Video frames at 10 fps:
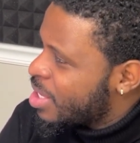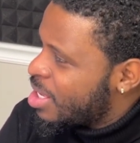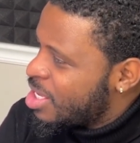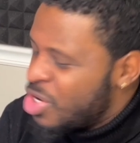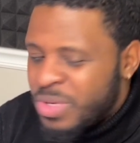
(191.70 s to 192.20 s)

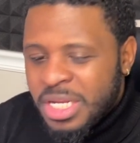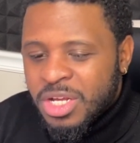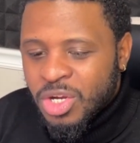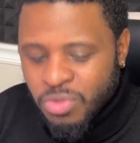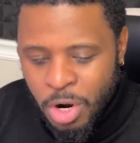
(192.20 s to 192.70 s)
You need to
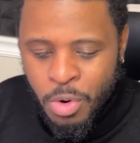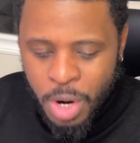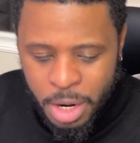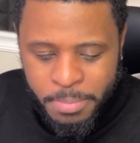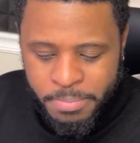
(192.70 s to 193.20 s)
grow
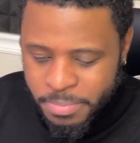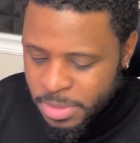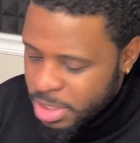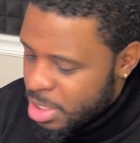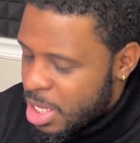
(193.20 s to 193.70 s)
up.
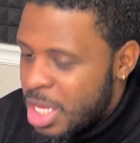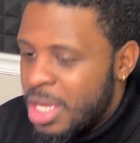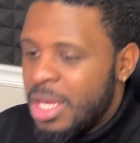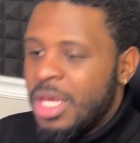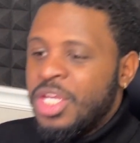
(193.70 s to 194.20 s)

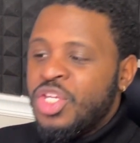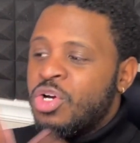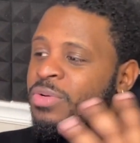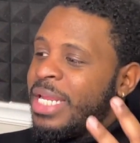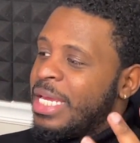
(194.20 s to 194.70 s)

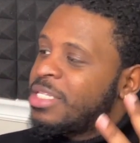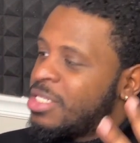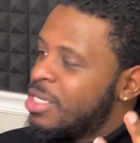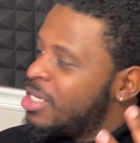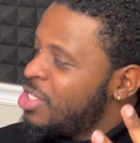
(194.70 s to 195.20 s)
You need
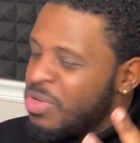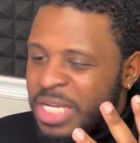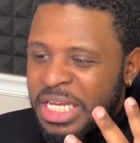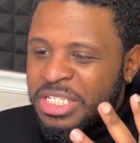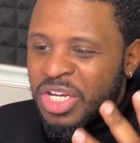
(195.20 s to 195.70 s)

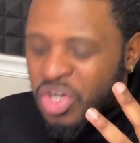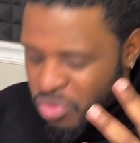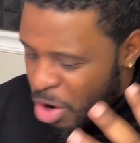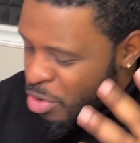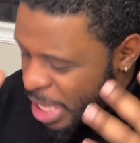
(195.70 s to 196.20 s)
to
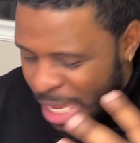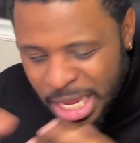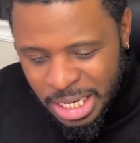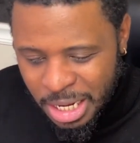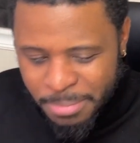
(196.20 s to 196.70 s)
grow the
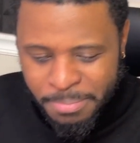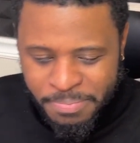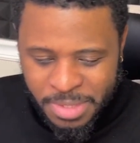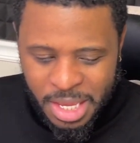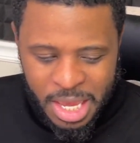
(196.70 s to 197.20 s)
hell up
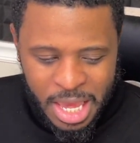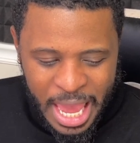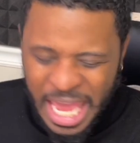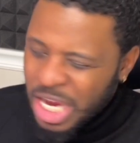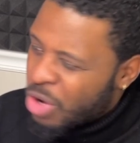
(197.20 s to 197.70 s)

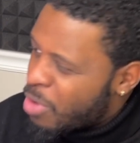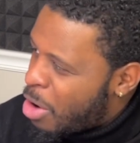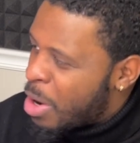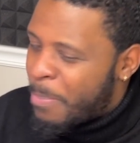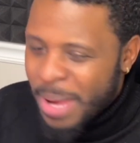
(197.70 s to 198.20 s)
and grow
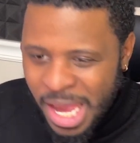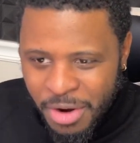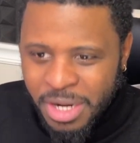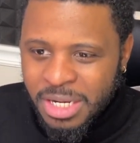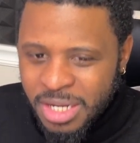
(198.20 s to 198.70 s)
a pair
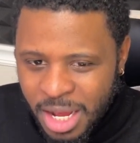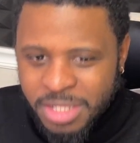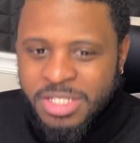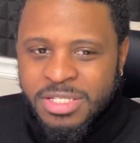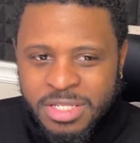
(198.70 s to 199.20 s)
of
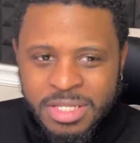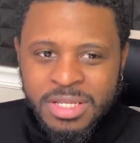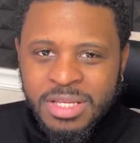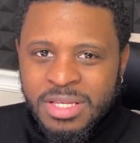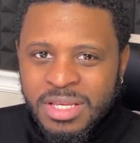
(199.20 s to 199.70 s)
nuts.
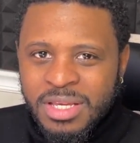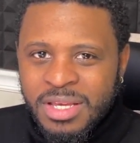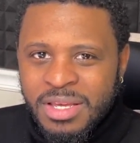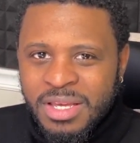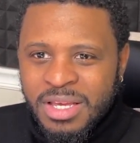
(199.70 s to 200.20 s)

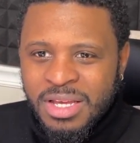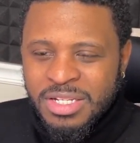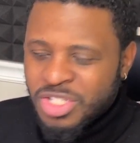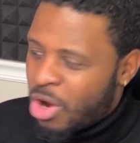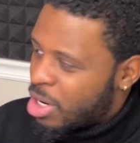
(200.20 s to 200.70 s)

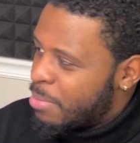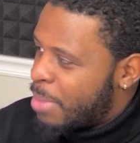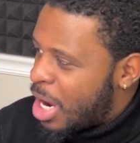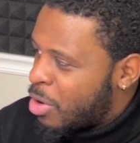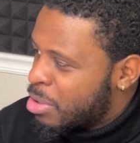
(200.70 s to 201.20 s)
Talking about,